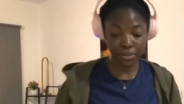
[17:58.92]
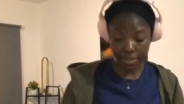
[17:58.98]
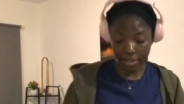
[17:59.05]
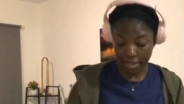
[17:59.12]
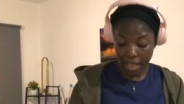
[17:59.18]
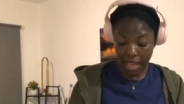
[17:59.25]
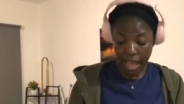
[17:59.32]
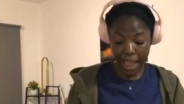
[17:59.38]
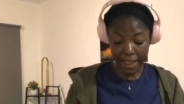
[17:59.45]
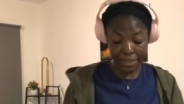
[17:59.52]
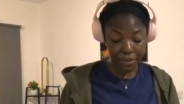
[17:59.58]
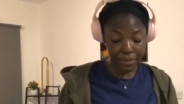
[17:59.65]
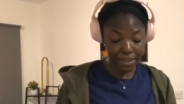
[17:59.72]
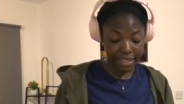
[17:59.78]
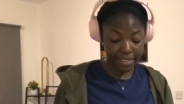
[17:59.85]
you, I
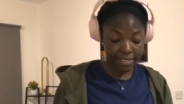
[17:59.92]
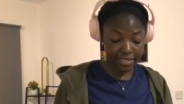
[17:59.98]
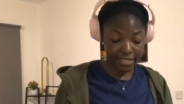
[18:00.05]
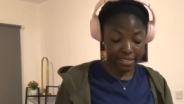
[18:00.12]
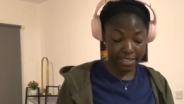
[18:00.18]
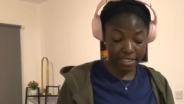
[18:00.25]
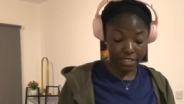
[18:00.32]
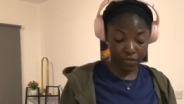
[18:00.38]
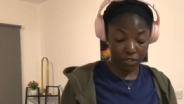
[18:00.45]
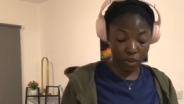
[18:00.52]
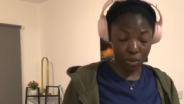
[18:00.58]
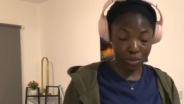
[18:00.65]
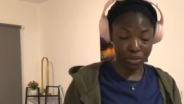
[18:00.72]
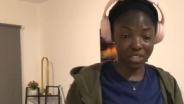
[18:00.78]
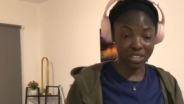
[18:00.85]
told you that this this
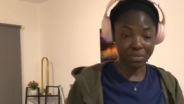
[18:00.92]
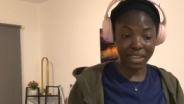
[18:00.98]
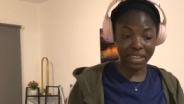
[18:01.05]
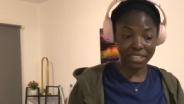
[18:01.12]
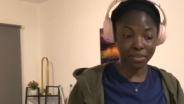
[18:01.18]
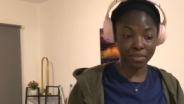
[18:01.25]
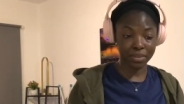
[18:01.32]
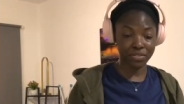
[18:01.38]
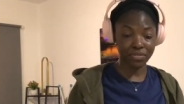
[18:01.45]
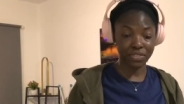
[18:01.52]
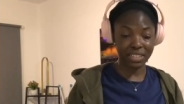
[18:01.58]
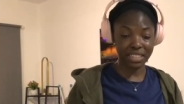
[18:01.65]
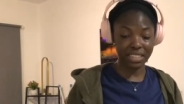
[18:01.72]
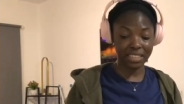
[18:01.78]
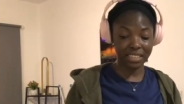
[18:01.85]
vlog is like something
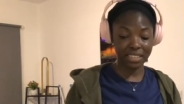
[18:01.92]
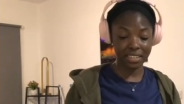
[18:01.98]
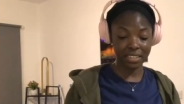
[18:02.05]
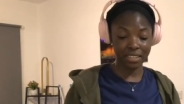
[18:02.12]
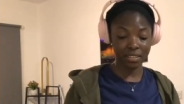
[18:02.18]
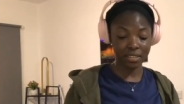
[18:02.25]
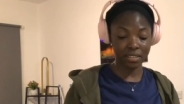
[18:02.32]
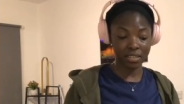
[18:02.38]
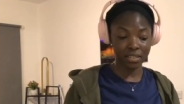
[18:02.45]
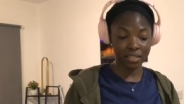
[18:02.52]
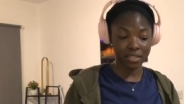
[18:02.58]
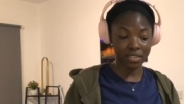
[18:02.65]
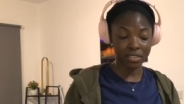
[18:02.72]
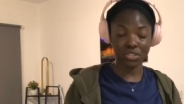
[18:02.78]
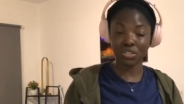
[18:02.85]
really
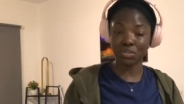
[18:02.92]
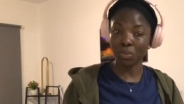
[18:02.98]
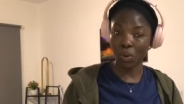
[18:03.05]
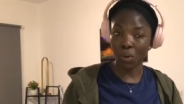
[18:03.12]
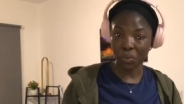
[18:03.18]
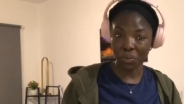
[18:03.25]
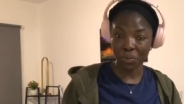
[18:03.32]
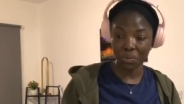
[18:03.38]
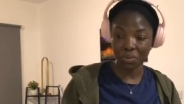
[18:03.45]
small